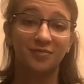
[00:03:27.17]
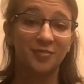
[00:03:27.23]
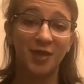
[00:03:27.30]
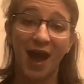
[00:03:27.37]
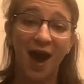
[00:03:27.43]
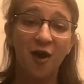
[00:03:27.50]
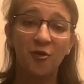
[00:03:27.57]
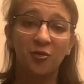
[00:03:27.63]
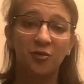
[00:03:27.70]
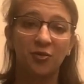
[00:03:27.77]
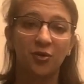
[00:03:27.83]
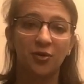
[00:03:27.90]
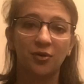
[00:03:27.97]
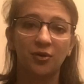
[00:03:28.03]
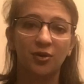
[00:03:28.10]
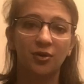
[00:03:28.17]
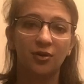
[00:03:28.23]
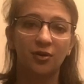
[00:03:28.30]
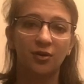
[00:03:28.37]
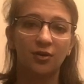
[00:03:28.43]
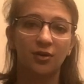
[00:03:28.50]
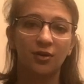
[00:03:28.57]
Now,
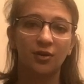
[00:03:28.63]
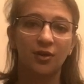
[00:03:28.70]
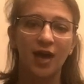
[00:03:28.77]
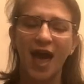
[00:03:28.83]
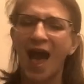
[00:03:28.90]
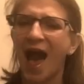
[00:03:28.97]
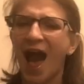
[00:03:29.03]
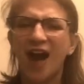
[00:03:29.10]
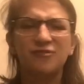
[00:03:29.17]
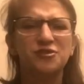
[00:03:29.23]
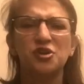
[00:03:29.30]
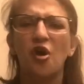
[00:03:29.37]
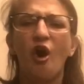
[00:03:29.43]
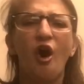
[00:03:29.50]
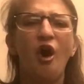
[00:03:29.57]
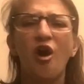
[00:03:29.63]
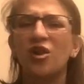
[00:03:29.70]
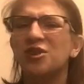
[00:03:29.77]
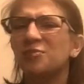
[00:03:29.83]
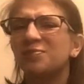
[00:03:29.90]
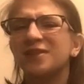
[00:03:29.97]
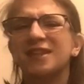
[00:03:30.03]
after
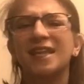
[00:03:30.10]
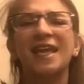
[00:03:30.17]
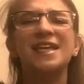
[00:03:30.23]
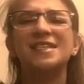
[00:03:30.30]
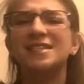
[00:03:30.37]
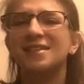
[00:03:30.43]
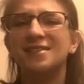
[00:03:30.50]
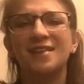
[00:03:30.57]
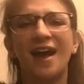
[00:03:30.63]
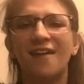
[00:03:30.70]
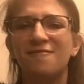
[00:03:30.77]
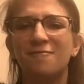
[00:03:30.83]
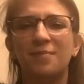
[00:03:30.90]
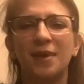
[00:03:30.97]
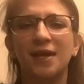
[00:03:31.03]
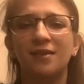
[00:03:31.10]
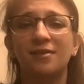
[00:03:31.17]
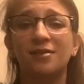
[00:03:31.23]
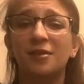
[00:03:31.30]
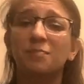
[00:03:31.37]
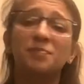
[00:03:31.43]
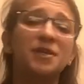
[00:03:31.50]
all the places I've
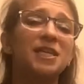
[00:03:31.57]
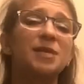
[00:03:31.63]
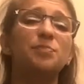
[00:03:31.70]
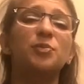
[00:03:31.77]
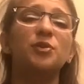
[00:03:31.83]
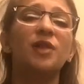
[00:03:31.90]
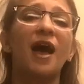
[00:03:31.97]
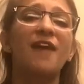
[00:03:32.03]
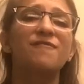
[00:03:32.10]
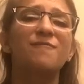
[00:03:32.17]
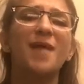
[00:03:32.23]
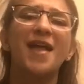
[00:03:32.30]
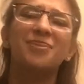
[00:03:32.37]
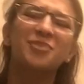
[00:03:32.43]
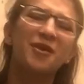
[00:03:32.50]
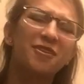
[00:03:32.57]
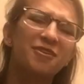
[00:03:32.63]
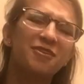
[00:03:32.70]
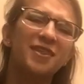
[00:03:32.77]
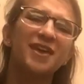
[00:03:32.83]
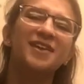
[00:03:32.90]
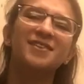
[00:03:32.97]
been, the people I've met, the
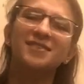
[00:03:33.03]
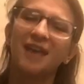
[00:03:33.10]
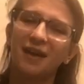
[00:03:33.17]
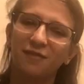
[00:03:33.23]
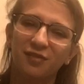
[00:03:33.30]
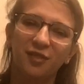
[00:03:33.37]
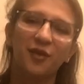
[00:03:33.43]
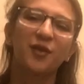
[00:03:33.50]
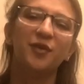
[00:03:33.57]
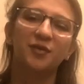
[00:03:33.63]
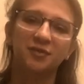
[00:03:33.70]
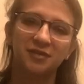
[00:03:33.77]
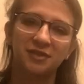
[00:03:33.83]
things I've learned,